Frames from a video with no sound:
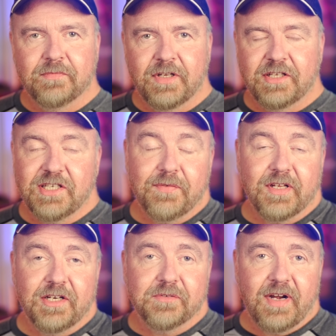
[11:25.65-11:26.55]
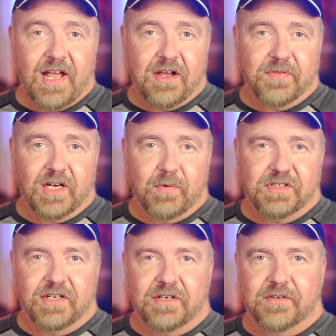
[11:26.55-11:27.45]
It's everything I know now that I wish
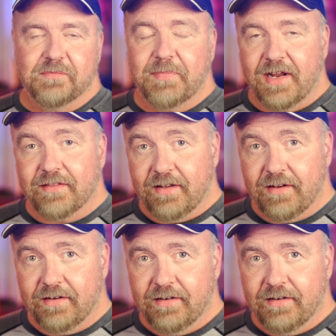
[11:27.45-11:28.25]
I'd known back then.